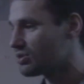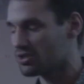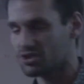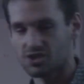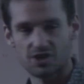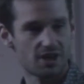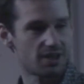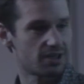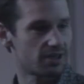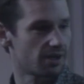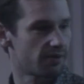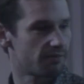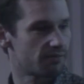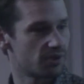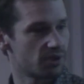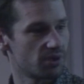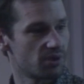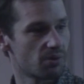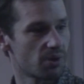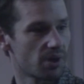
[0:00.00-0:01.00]
on a Saturday
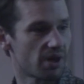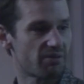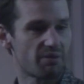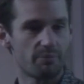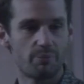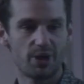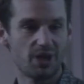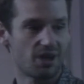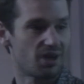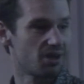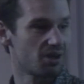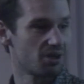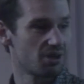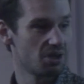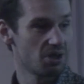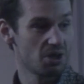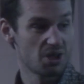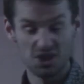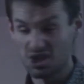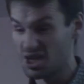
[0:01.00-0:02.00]
afternoon and have a beer,
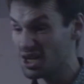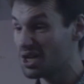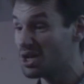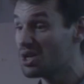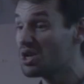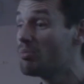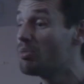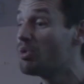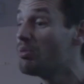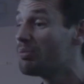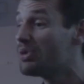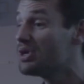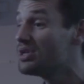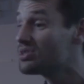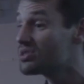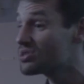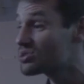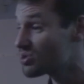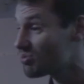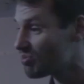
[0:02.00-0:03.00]
you're going to bump
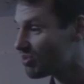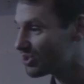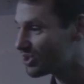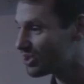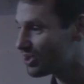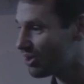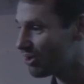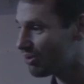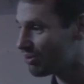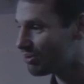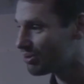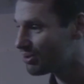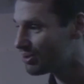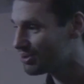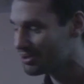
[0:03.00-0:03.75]
into someone you know.